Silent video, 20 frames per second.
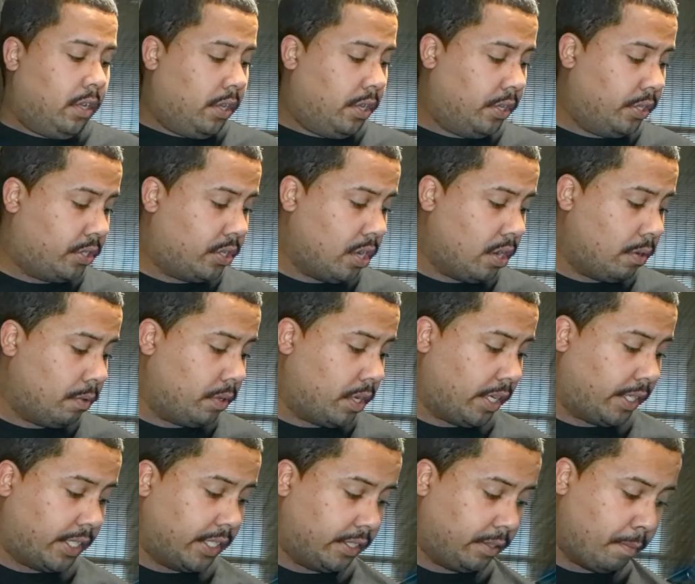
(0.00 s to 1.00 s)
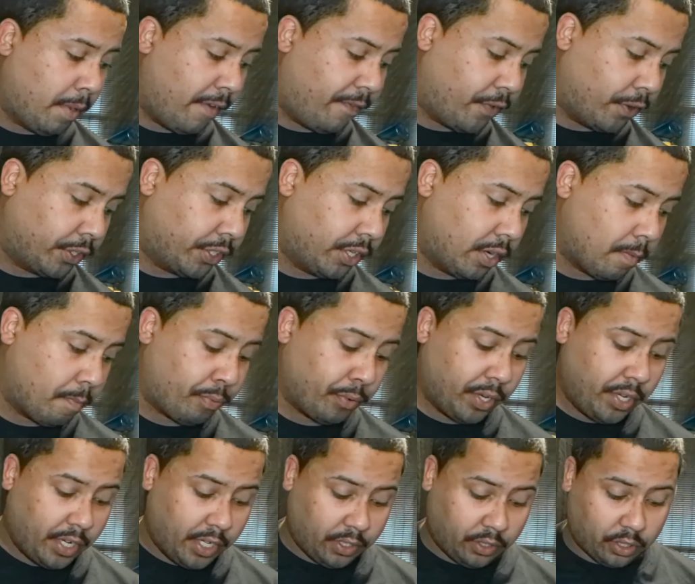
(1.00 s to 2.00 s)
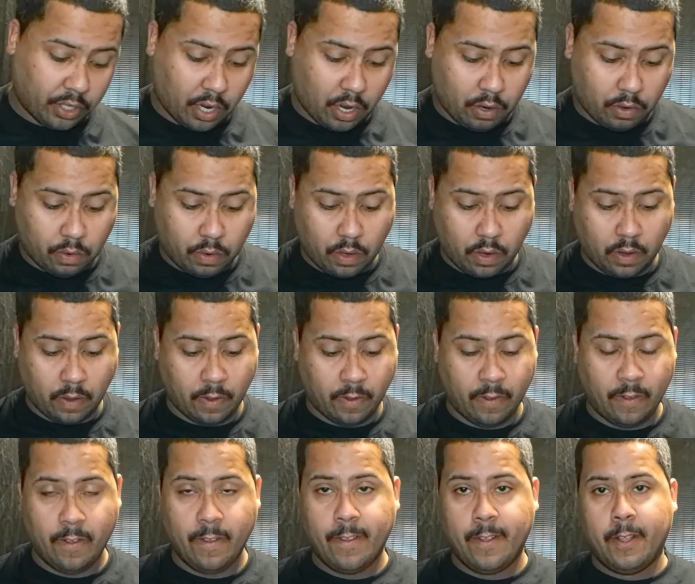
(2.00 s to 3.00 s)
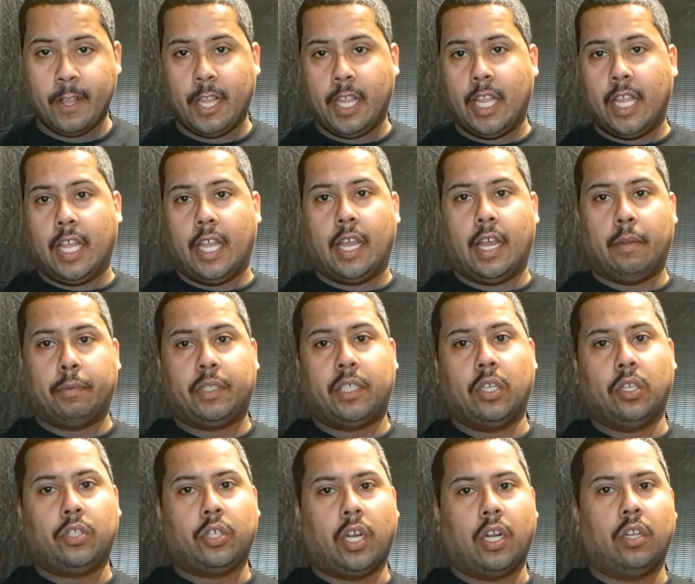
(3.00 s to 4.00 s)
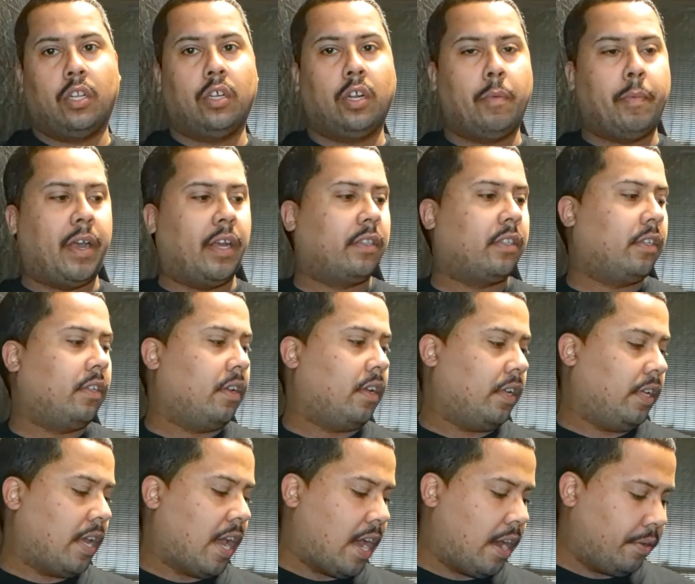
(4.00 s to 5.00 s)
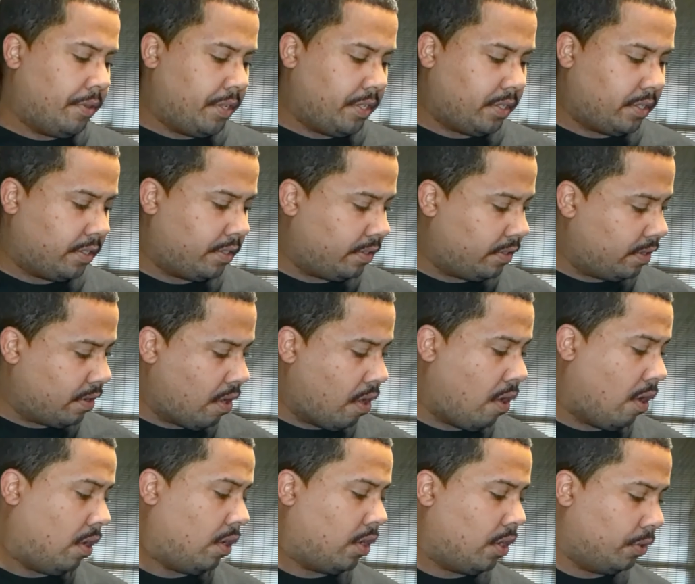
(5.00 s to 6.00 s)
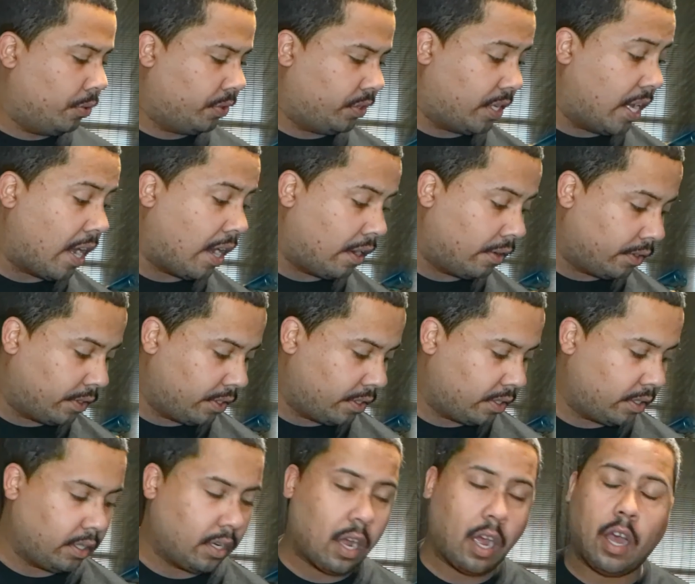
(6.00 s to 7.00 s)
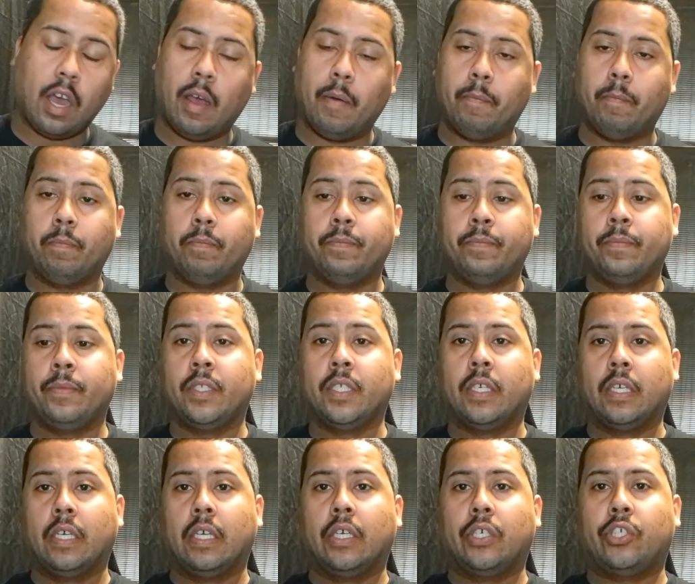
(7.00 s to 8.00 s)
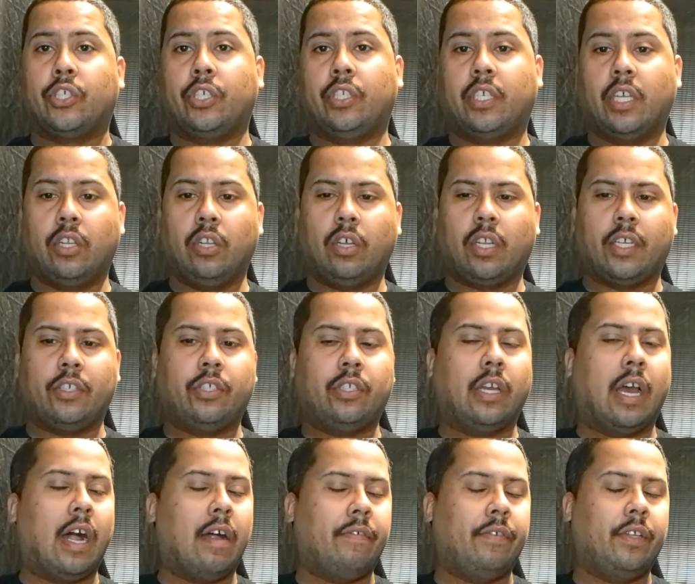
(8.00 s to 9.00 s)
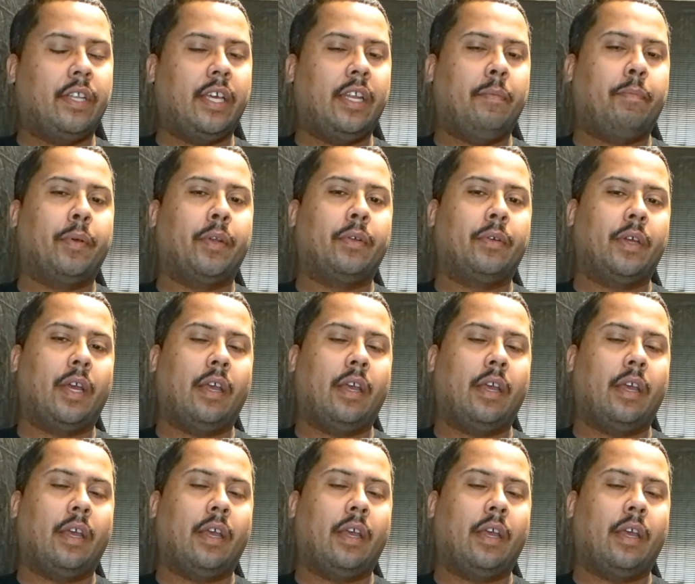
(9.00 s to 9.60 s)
So like this is my first year breeding, so I'm still trying to learn about how this all goes down. She did look like she ovulated, but